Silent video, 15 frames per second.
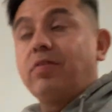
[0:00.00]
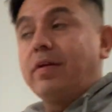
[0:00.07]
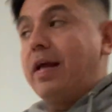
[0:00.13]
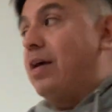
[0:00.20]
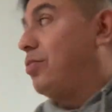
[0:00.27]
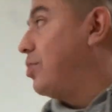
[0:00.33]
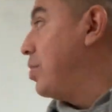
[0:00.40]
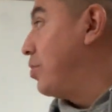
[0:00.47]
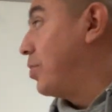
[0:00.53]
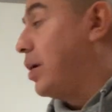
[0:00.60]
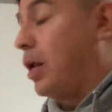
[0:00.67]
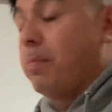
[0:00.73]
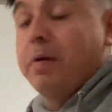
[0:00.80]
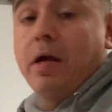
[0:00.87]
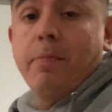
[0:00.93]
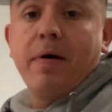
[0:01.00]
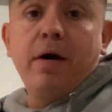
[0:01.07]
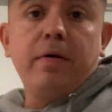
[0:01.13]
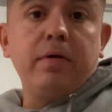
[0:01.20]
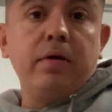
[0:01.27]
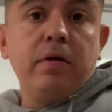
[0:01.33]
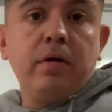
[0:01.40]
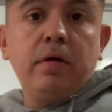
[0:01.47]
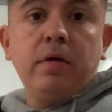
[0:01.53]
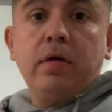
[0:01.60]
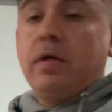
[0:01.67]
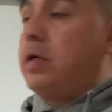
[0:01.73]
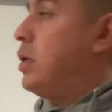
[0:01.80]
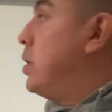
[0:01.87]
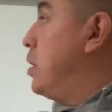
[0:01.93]
lesson is going to be about
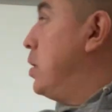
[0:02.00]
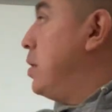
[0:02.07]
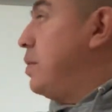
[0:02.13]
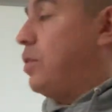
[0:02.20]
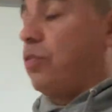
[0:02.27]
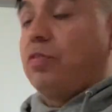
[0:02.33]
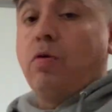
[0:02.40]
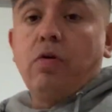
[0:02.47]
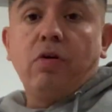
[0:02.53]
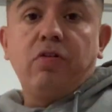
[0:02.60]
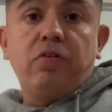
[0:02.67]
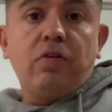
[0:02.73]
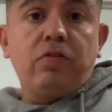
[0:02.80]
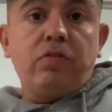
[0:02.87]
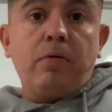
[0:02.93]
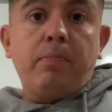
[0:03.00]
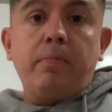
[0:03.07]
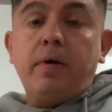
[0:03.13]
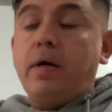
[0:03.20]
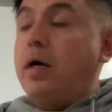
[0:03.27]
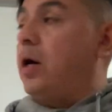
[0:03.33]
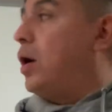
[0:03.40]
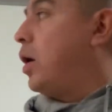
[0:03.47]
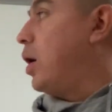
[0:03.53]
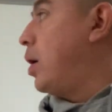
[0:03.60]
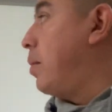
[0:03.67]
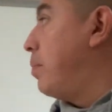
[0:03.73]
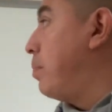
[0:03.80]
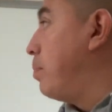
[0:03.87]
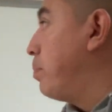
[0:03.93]
the solar system.
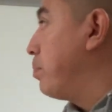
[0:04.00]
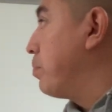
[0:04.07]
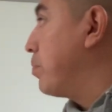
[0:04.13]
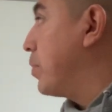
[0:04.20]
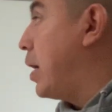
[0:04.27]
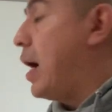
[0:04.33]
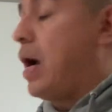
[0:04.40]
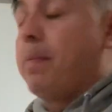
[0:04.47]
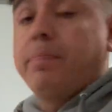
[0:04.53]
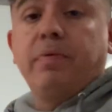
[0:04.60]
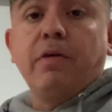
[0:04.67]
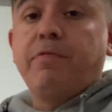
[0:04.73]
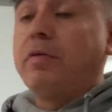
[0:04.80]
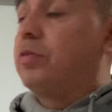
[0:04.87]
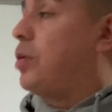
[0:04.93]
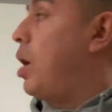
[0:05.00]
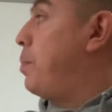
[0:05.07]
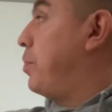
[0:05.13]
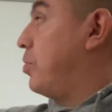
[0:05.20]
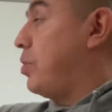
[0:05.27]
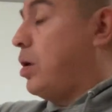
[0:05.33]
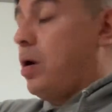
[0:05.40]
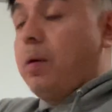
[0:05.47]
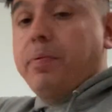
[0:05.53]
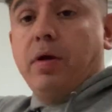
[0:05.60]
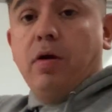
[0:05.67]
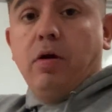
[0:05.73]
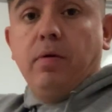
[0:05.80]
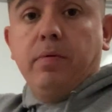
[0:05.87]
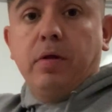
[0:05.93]
Um, I have different topics up
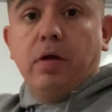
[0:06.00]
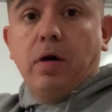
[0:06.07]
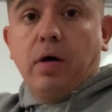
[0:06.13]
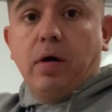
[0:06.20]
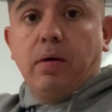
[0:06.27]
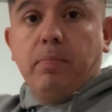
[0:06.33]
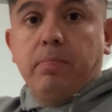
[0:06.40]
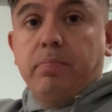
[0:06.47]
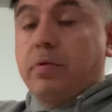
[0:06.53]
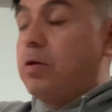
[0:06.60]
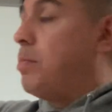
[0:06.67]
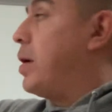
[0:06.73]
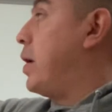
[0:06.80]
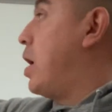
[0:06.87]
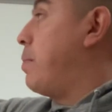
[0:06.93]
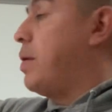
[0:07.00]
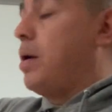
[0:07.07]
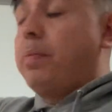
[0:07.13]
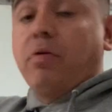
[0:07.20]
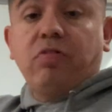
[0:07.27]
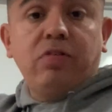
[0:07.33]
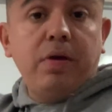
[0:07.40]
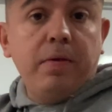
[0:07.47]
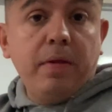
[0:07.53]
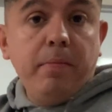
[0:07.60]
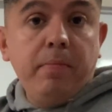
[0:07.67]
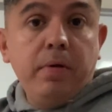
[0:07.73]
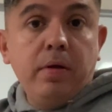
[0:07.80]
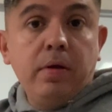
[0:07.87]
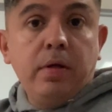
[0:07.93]
here. You may not be able to see them,
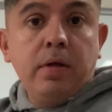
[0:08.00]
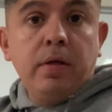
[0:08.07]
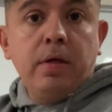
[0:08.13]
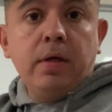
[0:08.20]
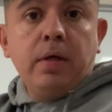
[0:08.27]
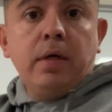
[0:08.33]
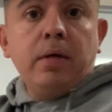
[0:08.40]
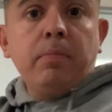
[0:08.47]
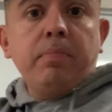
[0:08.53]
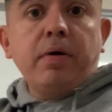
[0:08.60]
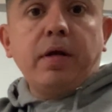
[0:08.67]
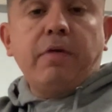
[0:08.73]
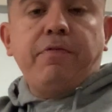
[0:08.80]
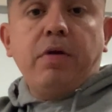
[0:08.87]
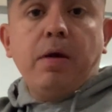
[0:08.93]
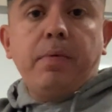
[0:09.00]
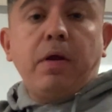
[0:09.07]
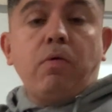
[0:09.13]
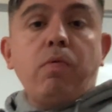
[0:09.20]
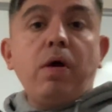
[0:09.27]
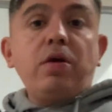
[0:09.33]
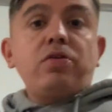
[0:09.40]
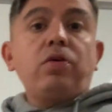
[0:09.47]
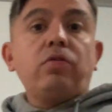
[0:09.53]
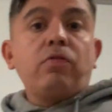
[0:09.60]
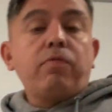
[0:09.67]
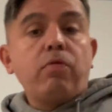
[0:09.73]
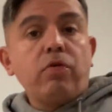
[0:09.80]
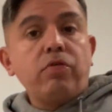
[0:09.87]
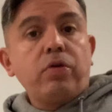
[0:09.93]
but if you have any questions,
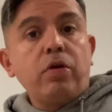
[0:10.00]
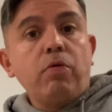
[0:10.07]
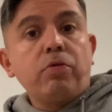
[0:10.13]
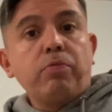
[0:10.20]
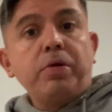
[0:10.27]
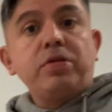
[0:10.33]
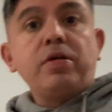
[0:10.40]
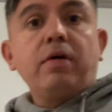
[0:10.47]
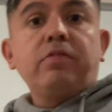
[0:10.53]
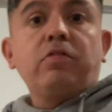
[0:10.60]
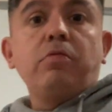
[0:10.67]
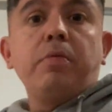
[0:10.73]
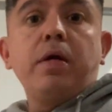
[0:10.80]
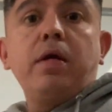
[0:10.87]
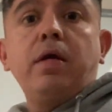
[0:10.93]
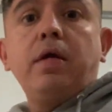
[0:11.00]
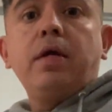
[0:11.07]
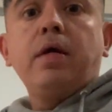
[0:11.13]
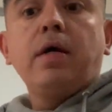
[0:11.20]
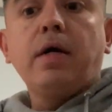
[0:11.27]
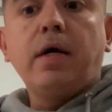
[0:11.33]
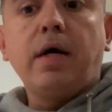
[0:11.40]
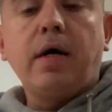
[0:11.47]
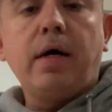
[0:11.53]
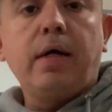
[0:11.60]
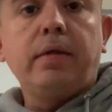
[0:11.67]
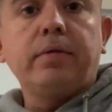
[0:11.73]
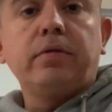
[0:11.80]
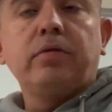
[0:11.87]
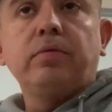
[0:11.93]
of course, you can always reach out to me.
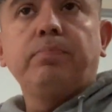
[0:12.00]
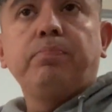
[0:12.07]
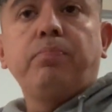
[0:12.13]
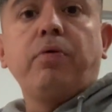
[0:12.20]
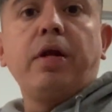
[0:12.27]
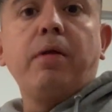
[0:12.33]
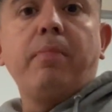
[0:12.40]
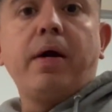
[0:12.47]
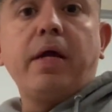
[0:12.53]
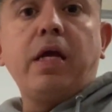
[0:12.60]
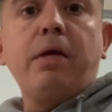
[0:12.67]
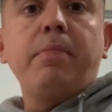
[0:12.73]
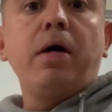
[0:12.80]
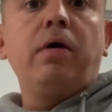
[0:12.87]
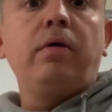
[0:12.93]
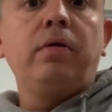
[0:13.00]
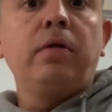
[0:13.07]
I'll put in my email